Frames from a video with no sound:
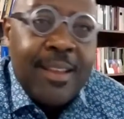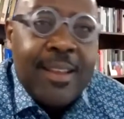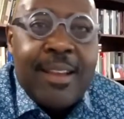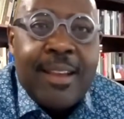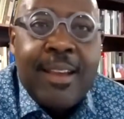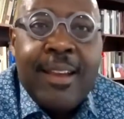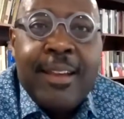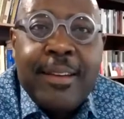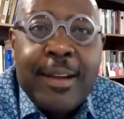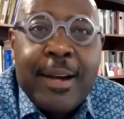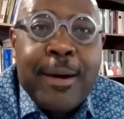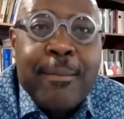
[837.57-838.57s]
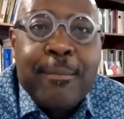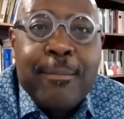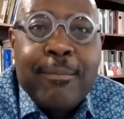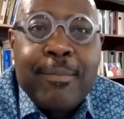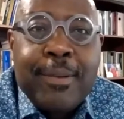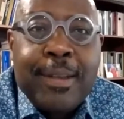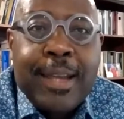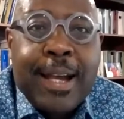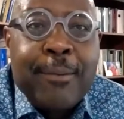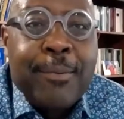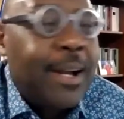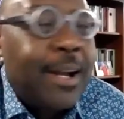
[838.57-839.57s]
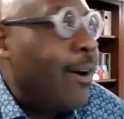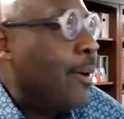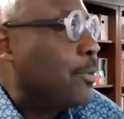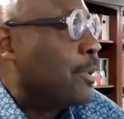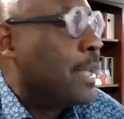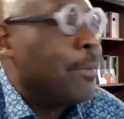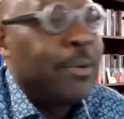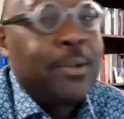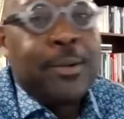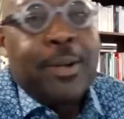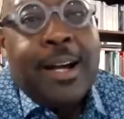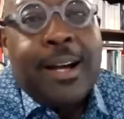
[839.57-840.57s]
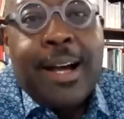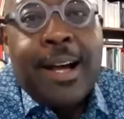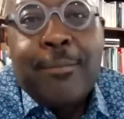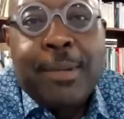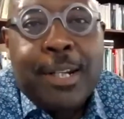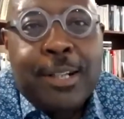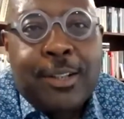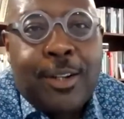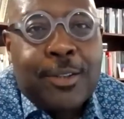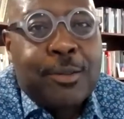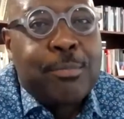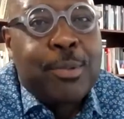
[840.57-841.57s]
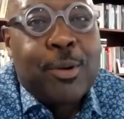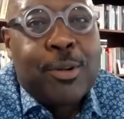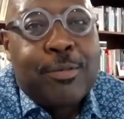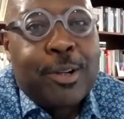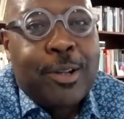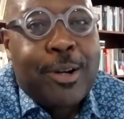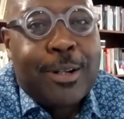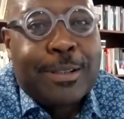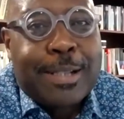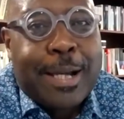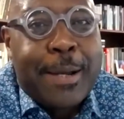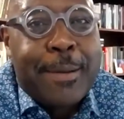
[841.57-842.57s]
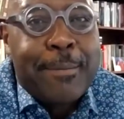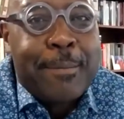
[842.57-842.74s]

And what I also was able to do, I've been a closet poet for a long time.